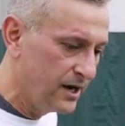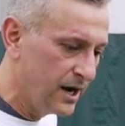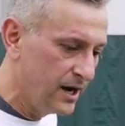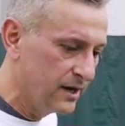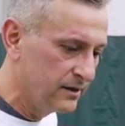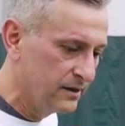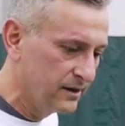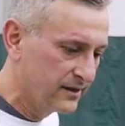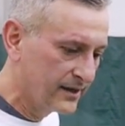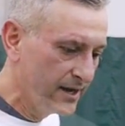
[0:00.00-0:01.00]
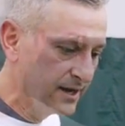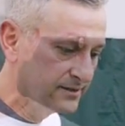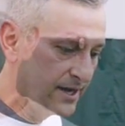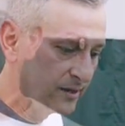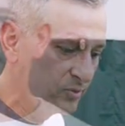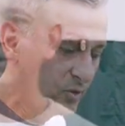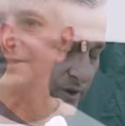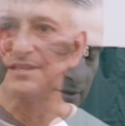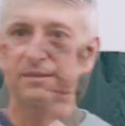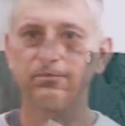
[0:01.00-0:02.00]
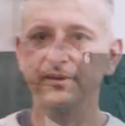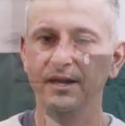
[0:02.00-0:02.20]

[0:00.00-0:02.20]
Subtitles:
on the contact. Here's the bonus tip,